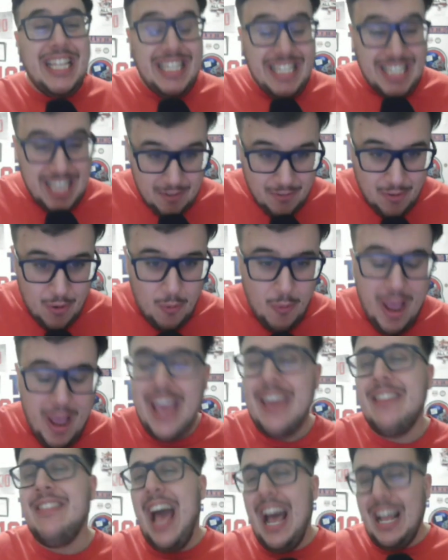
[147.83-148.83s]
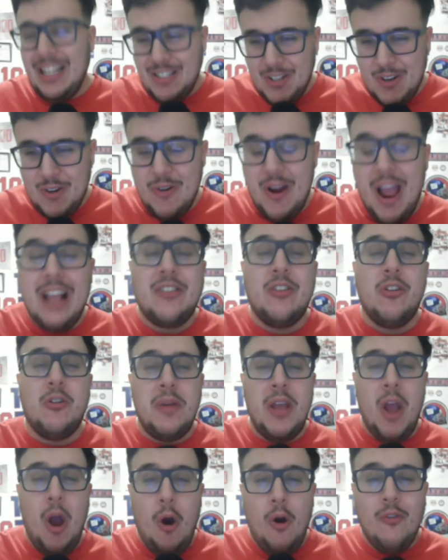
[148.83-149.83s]
giveaway. That's correct. It'll
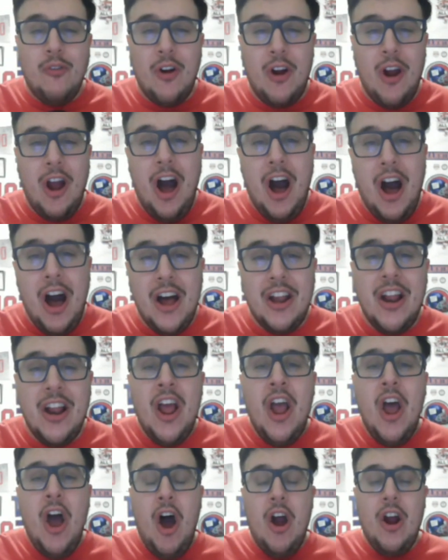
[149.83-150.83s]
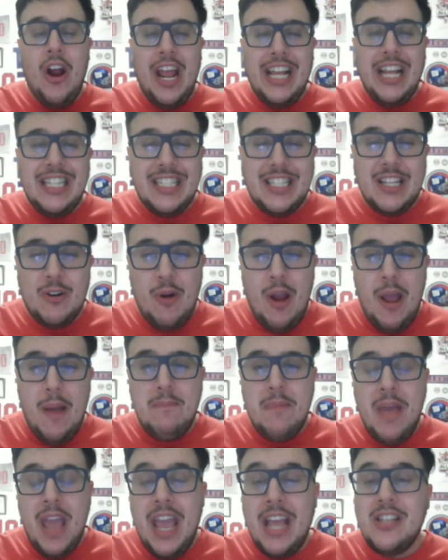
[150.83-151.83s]
be over on our Instagram
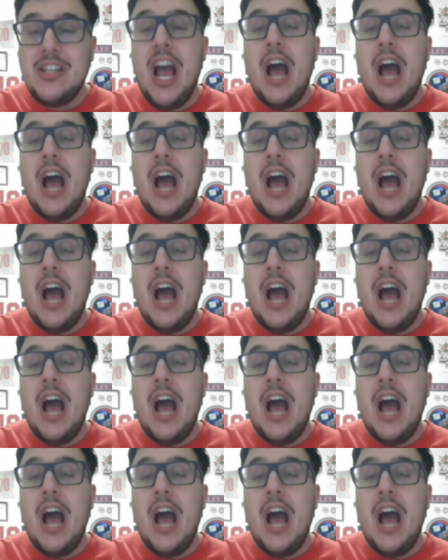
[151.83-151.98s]
page.